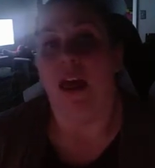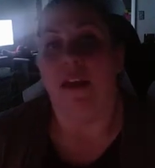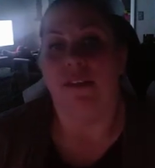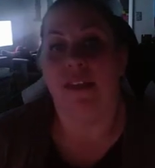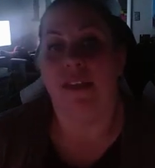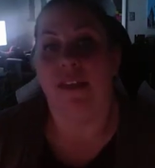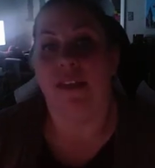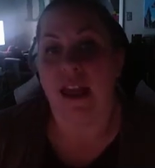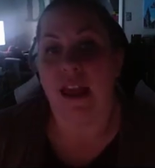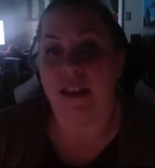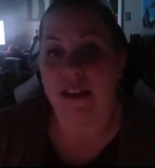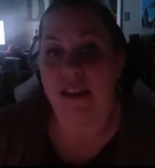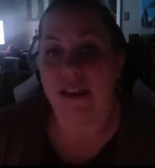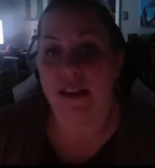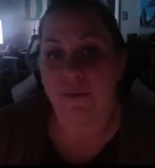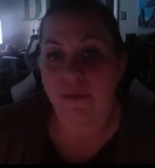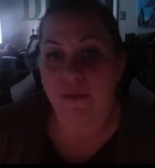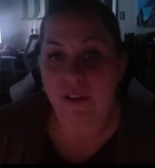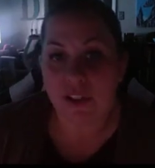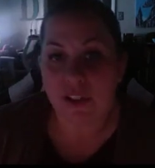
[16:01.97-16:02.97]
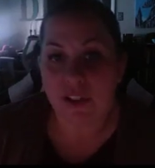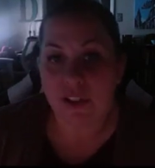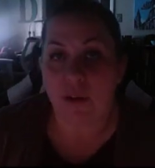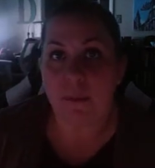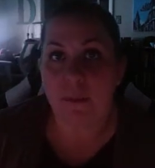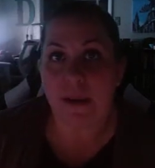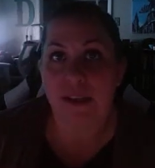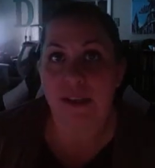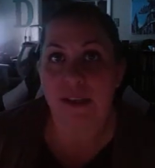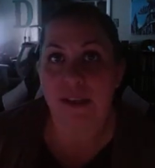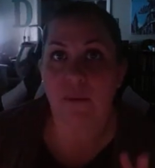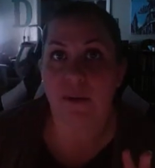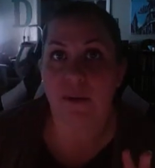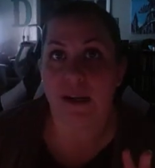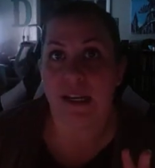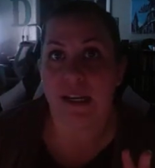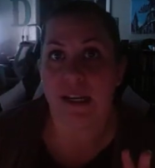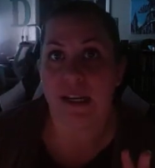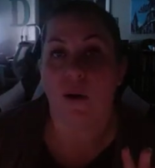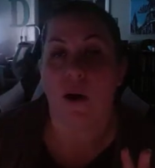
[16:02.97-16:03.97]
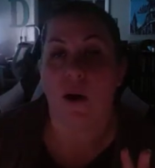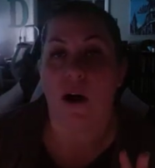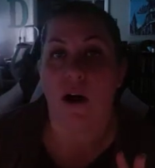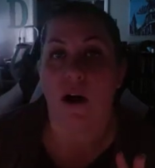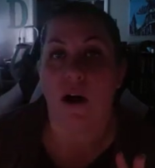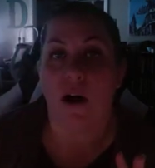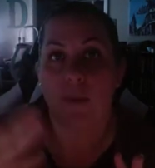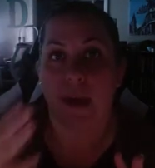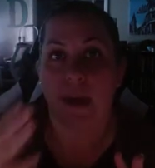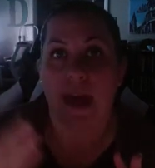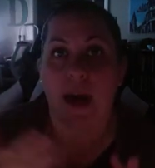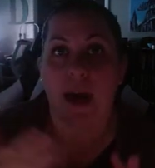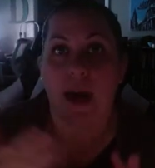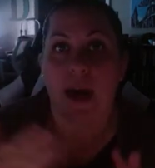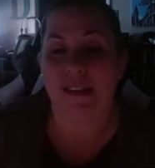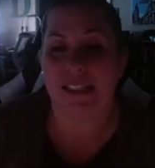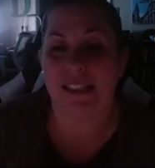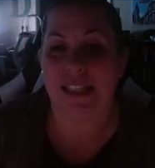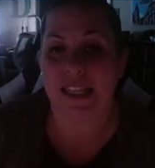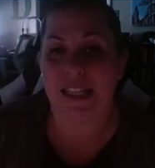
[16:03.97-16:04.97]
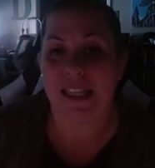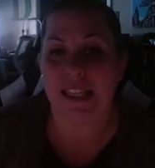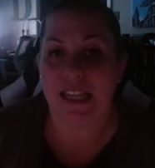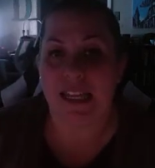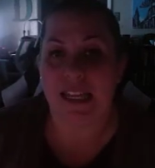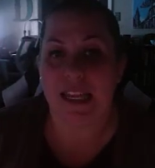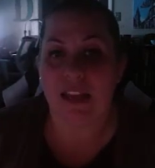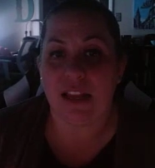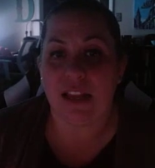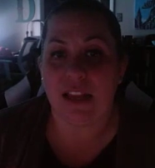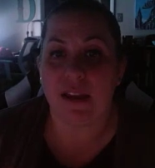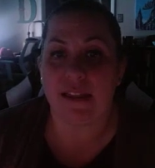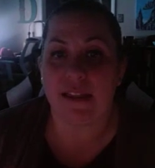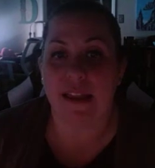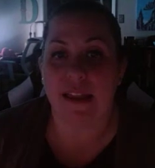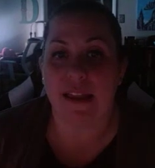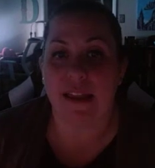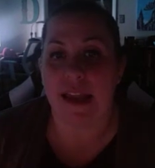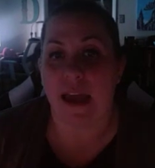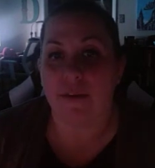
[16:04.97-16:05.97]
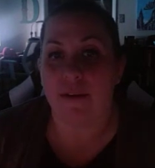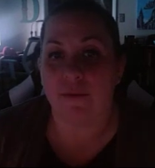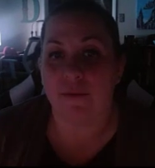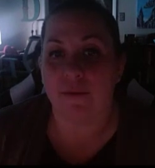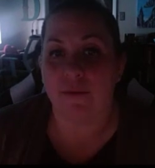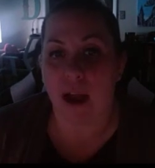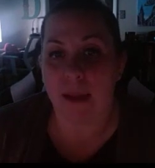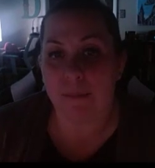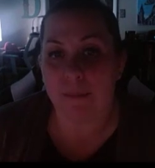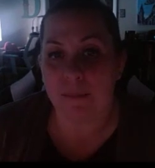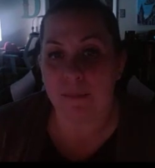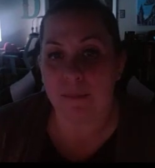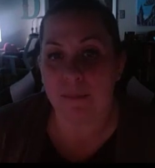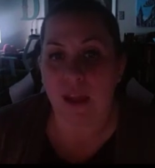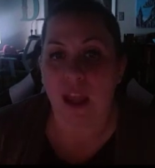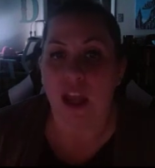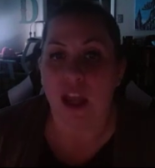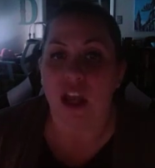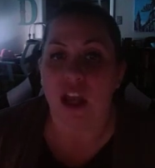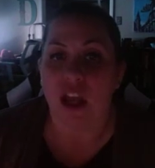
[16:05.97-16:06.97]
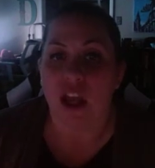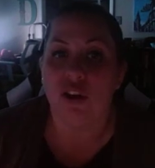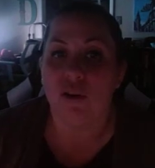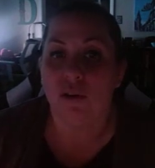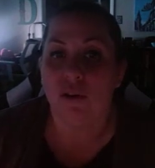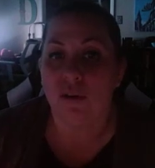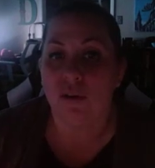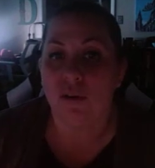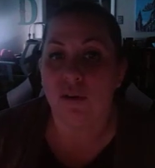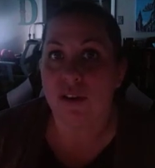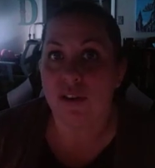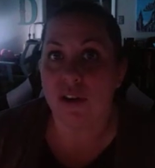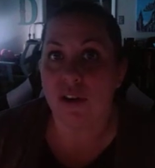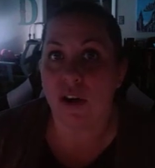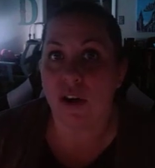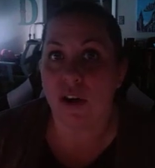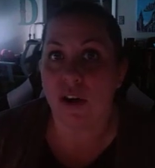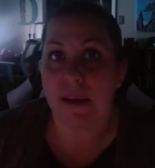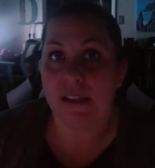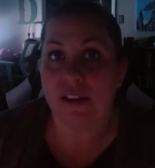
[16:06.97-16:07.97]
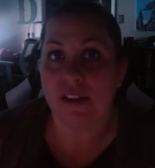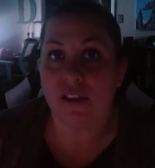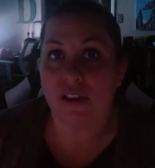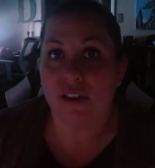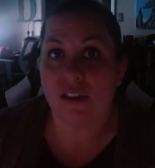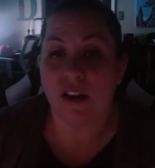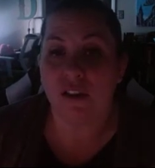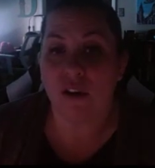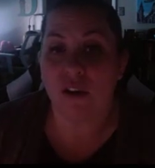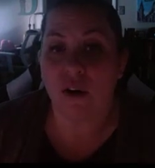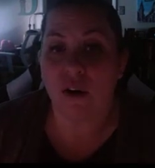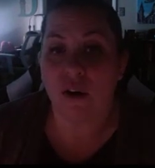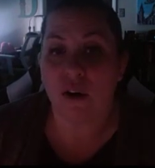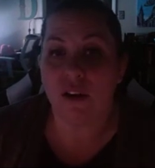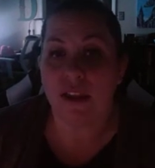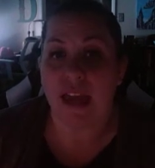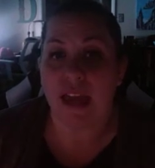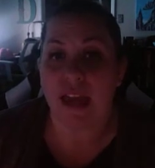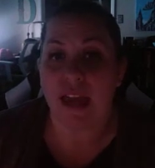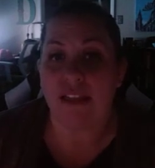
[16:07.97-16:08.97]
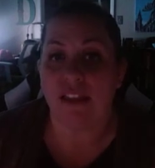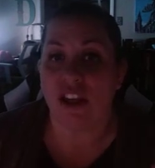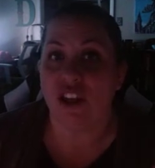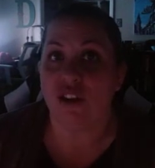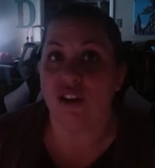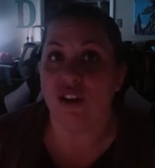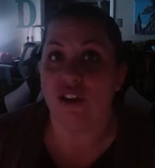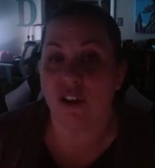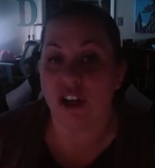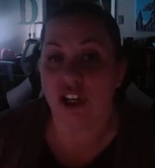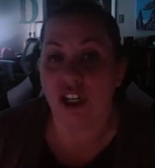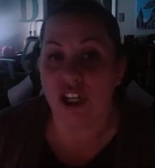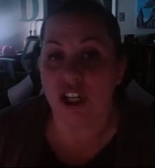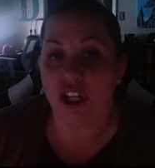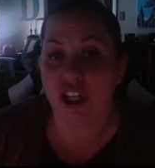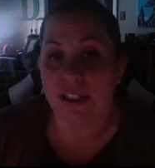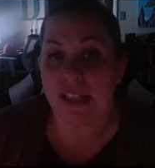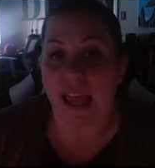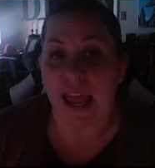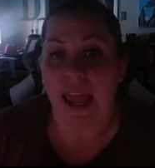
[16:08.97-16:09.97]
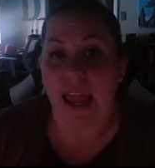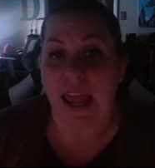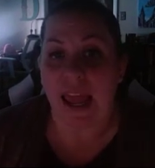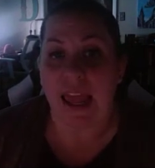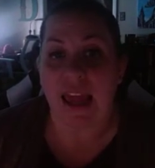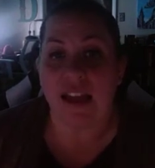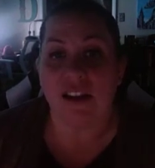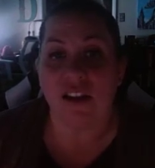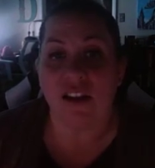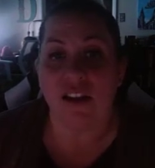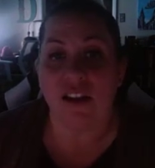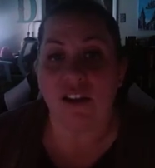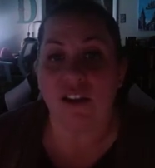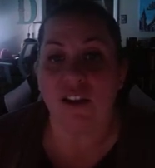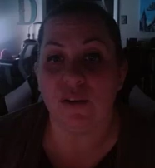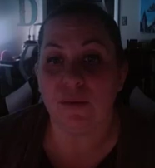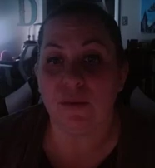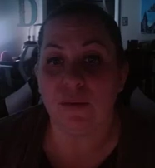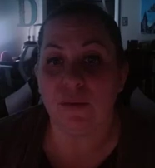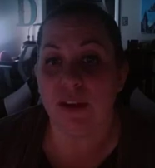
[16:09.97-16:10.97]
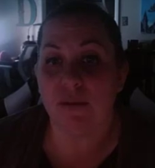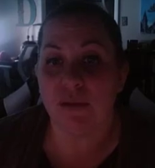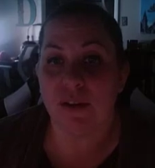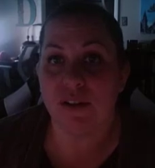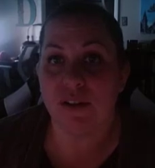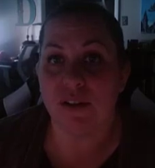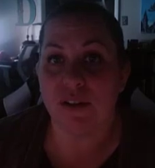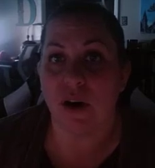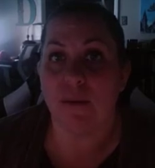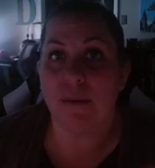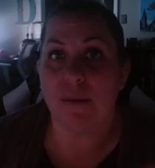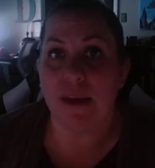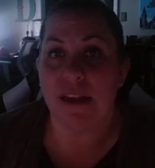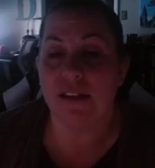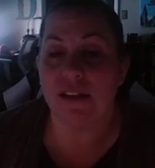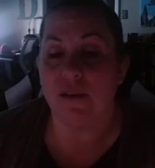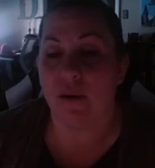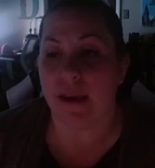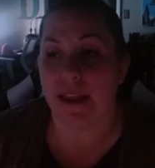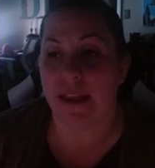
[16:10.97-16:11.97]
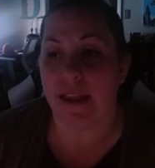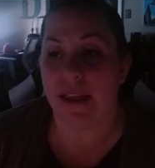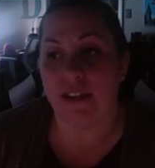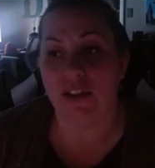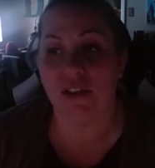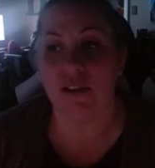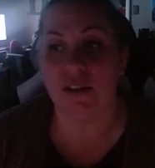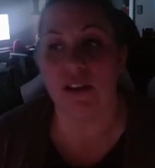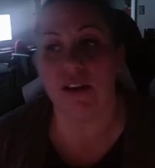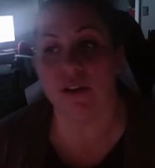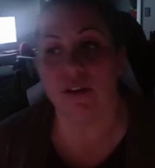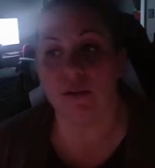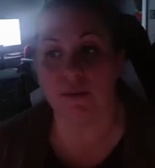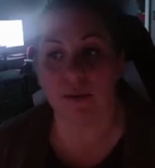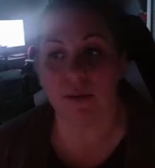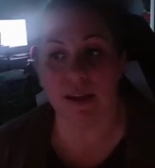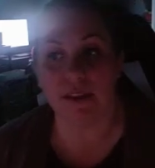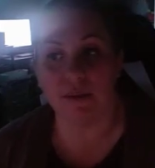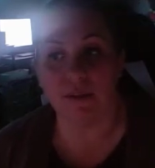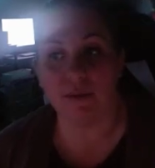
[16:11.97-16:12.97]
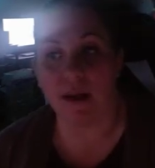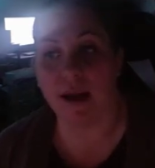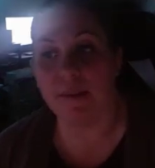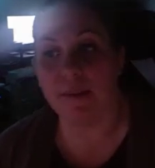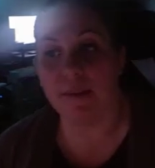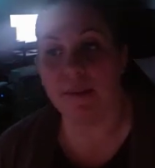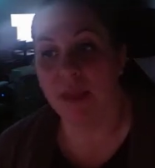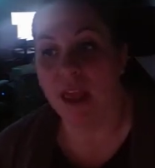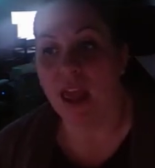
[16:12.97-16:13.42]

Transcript: The nephroscopy is where we're going to go all the way up into the kidney and look at the nephron. Uteroscopies is going to go look at the ureters, and the urethroskopy is going into the urethra.